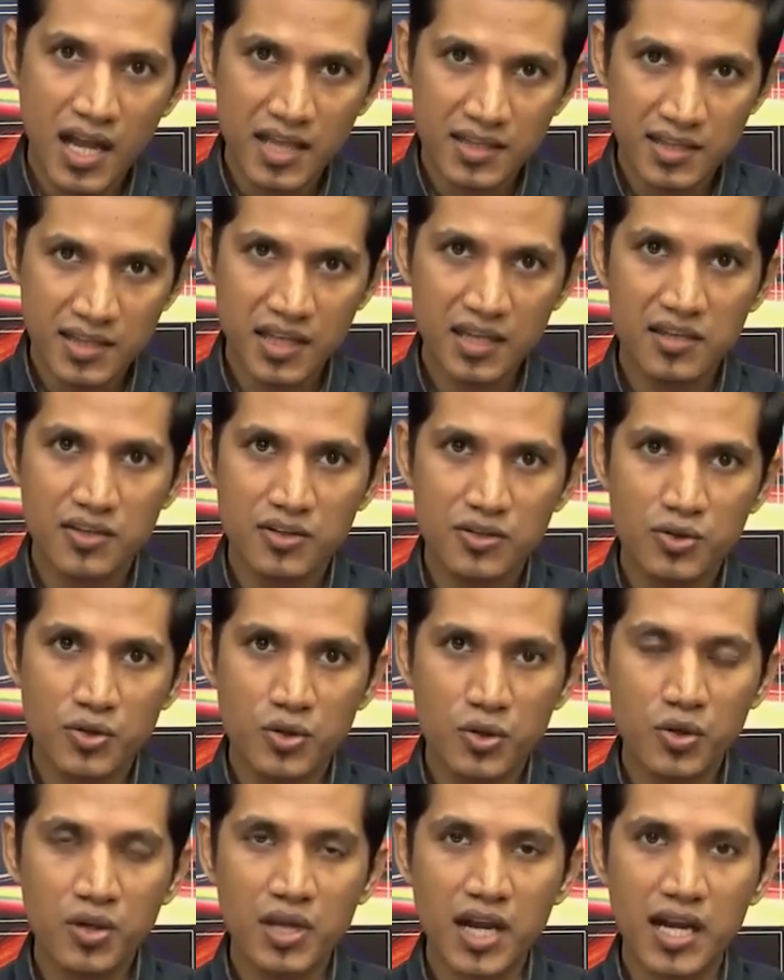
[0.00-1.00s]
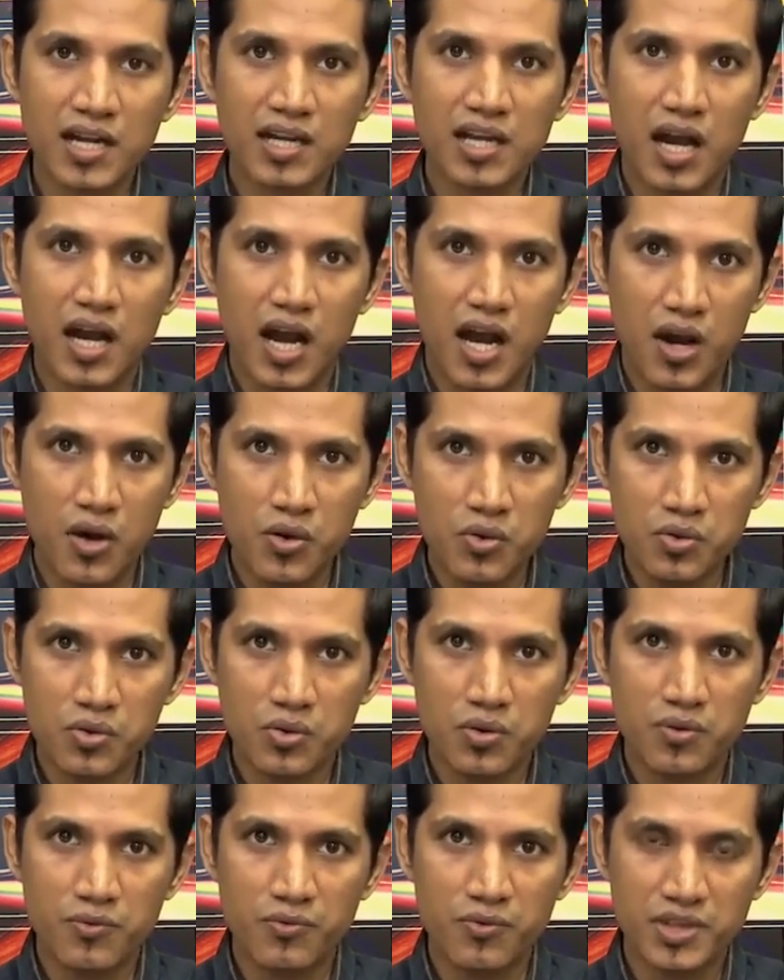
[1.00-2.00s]
And then you look at
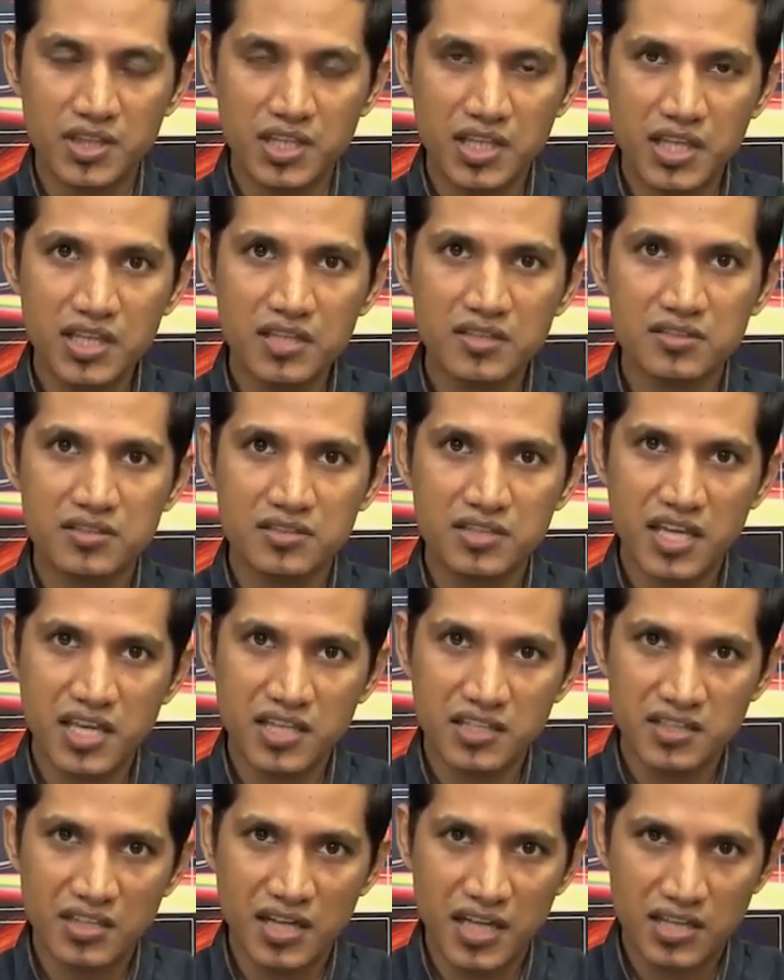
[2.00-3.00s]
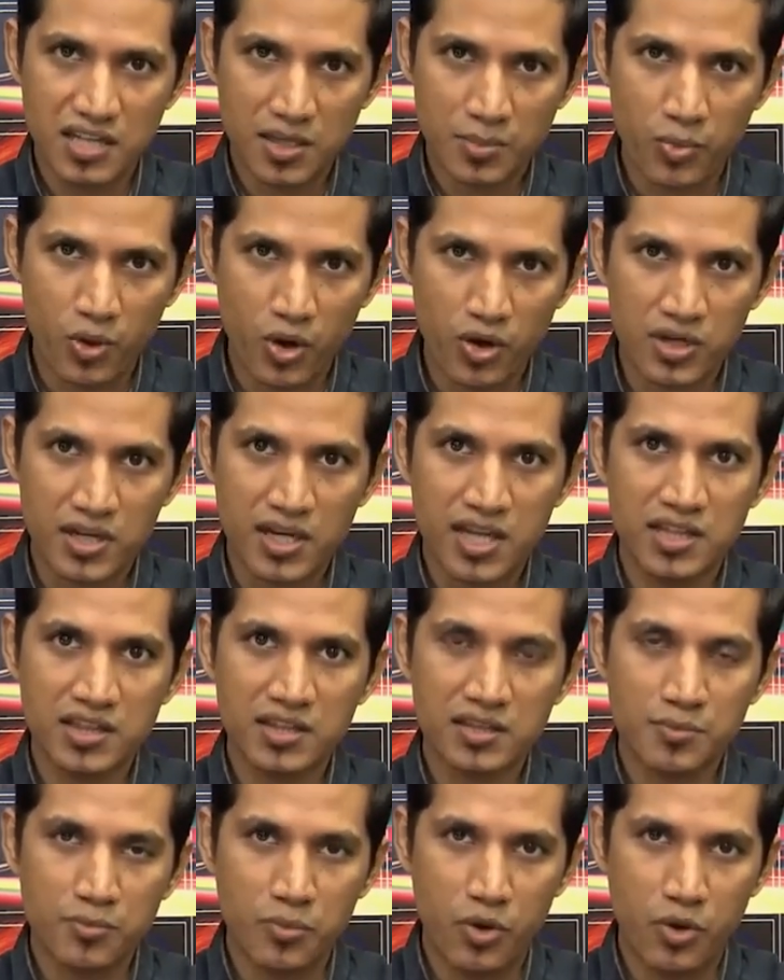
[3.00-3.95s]
how with each change in either bond length,